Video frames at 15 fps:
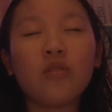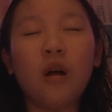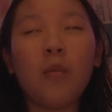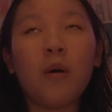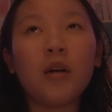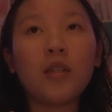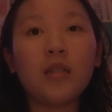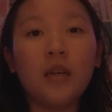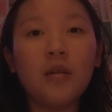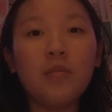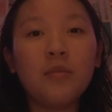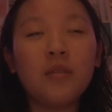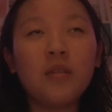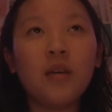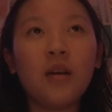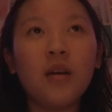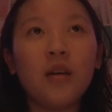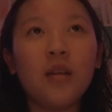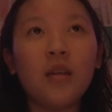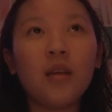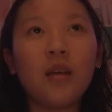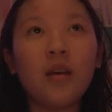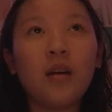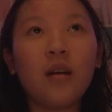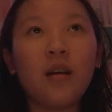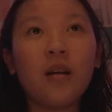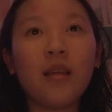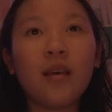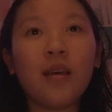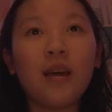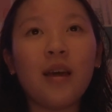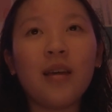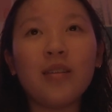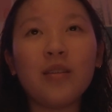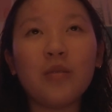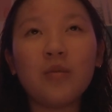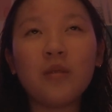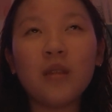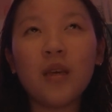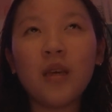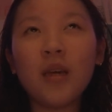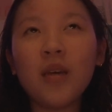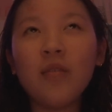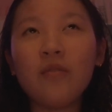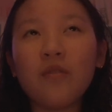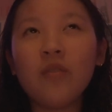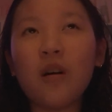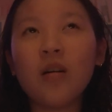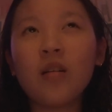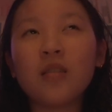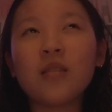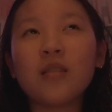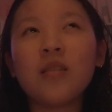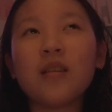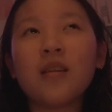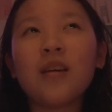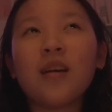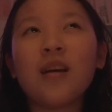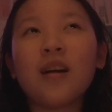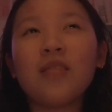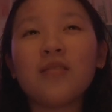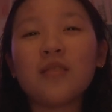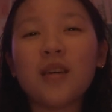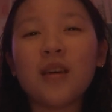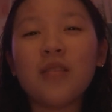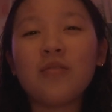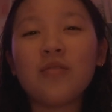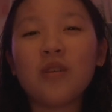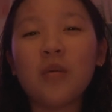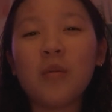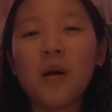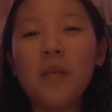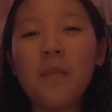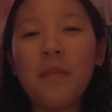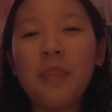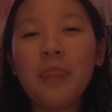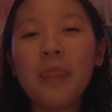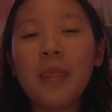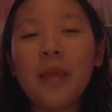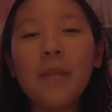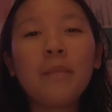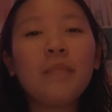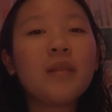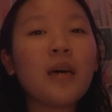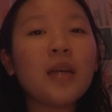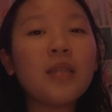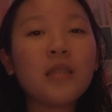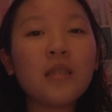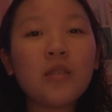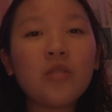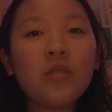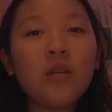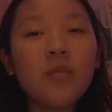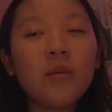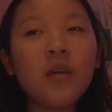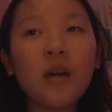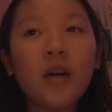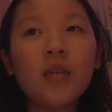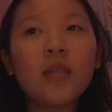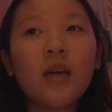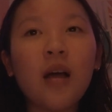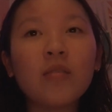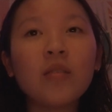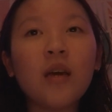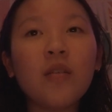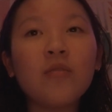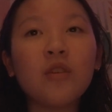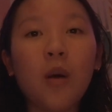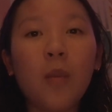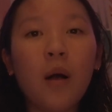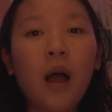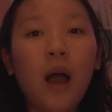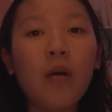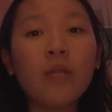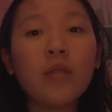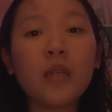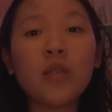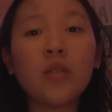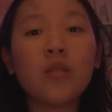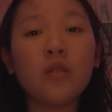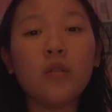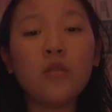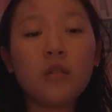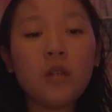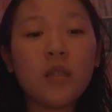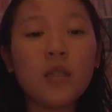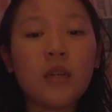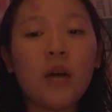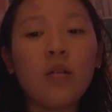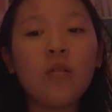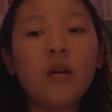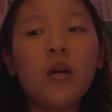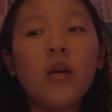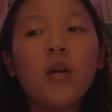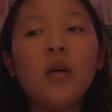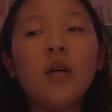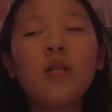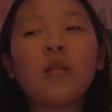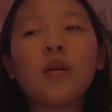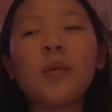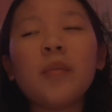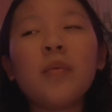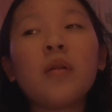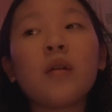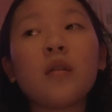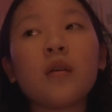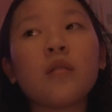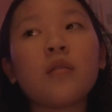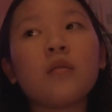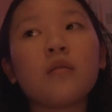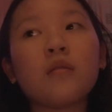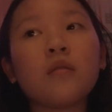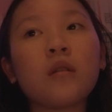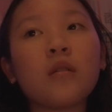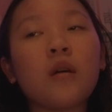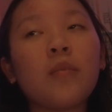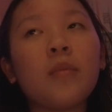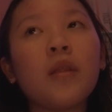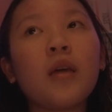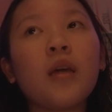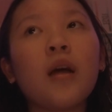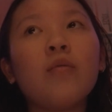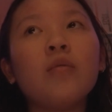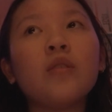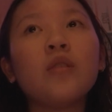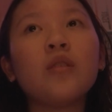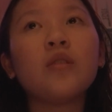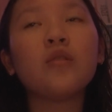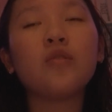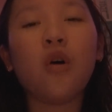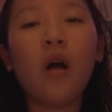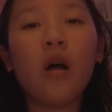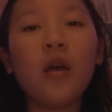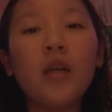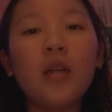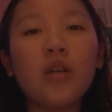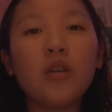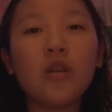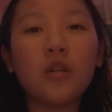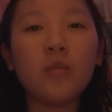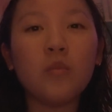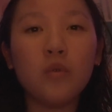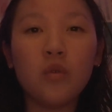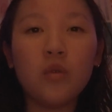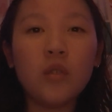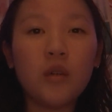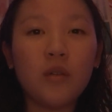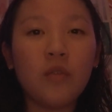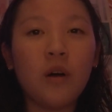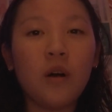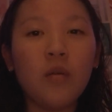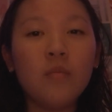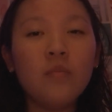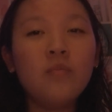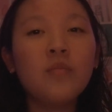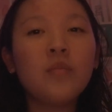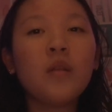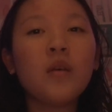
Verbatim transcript: drama clips. Like, I don't think I vlogged outside of drama. But that's literally because outside of drama, I was like so stressed out. Okay, maybe not like so stressed out, but like I was just not in a good mood to film.